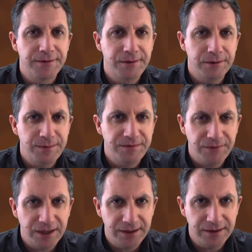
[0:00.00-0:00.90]
Don't be
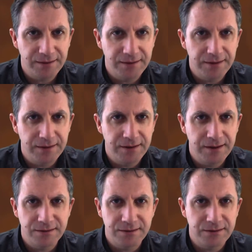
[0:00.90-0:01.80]
frightened.
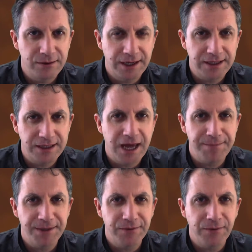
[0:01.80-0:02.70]
It's not actually
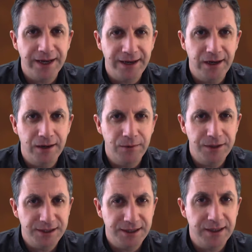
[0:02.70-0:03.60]
happening right now. We're
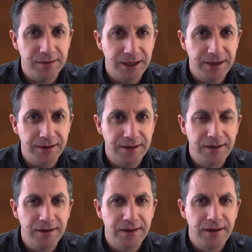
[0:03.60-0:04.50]
just thinking about it.
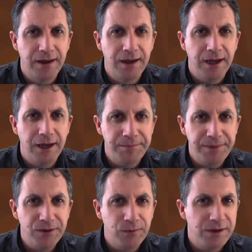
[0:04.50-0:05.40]
And
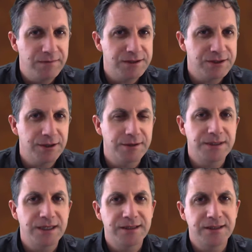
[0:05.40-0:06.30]
be aware of the
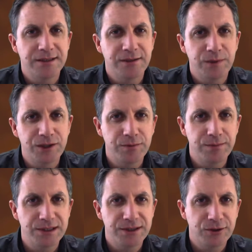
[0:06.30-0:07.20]
circumstances in which your
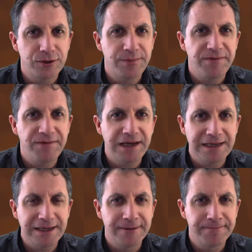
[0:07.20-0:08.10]
business could be
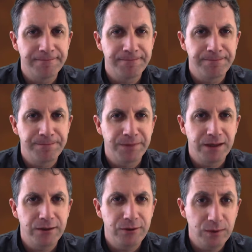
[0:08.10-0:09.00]
failing.
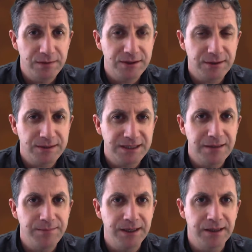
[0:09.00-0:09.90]
You will have stopped
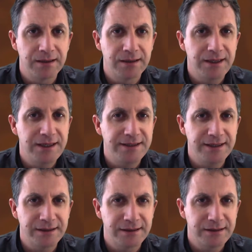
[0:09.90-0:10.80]
sleeping,
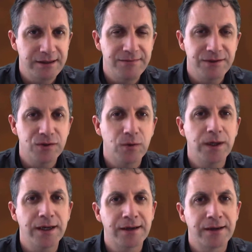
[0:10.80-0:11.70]
eating, even
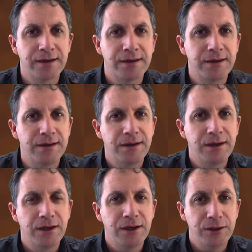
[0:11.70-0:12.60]
talking.
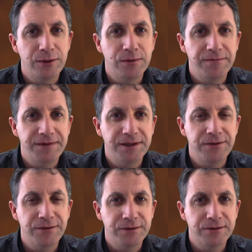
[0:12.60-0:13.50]
You will feel
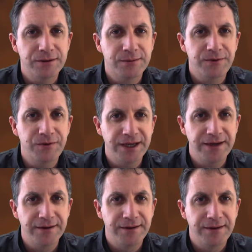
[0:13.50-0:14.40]
non-stop dread.